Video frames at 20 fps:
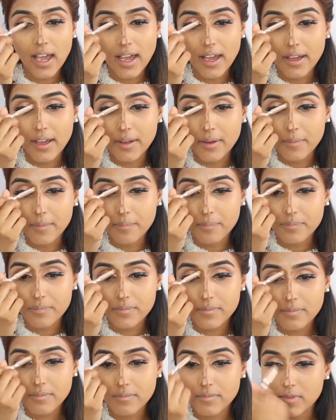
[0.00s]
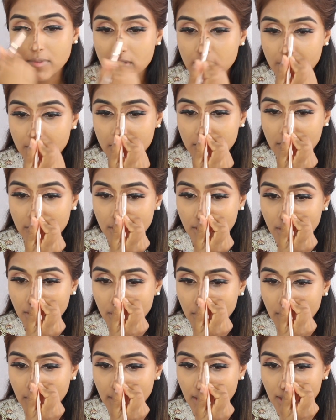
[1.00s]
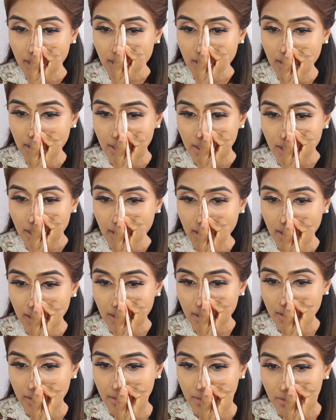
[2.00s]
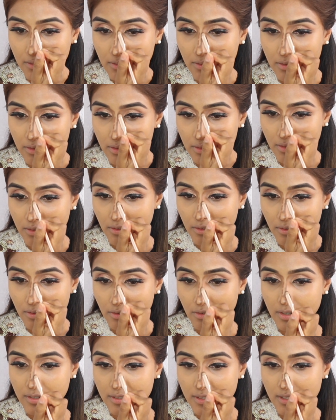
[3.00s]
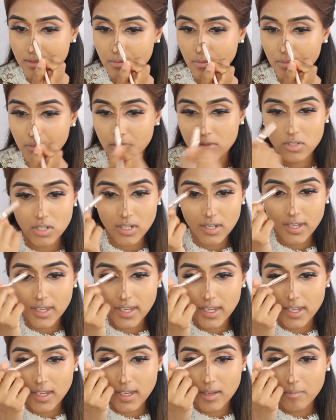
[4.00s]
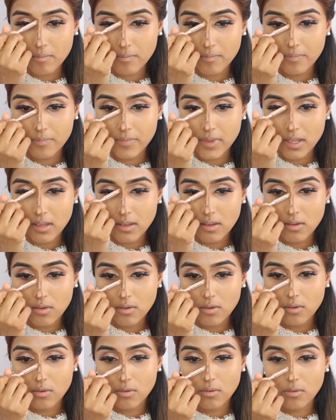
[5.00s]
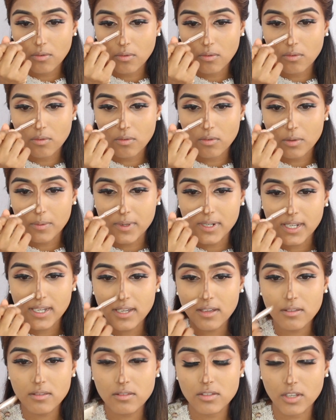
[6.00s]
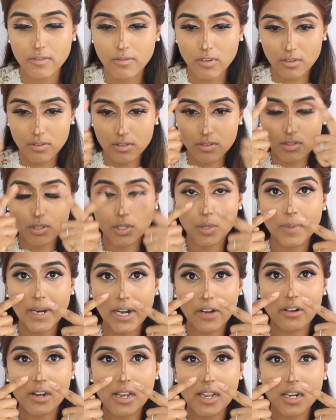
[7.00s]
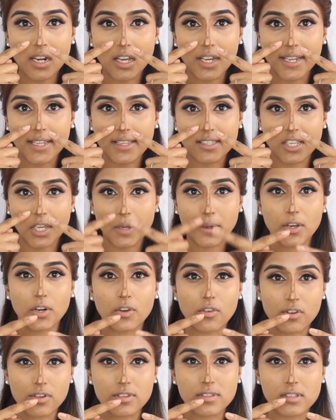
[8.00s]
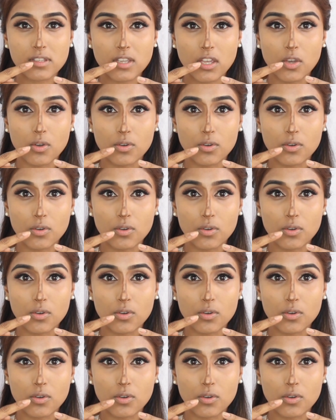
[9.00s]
So I'm just going to go in and just go across this one more time, all the way down, so you've got the two parallel lines going across